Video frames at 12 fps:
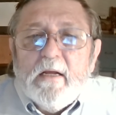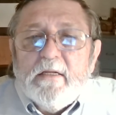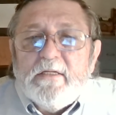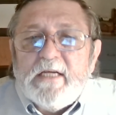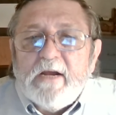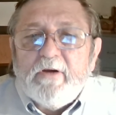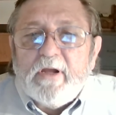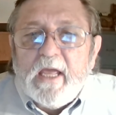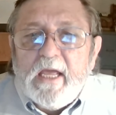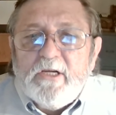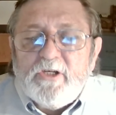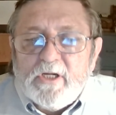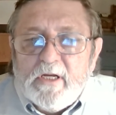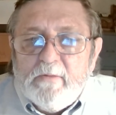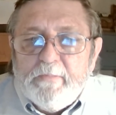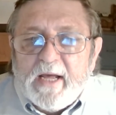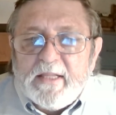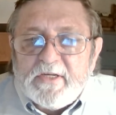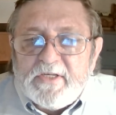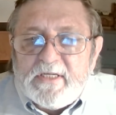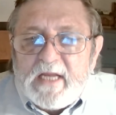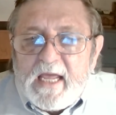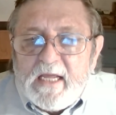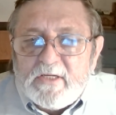segregation by the
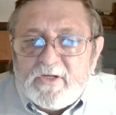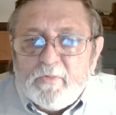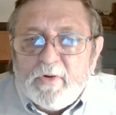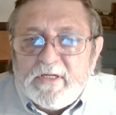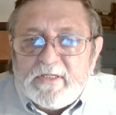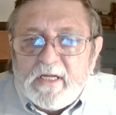states was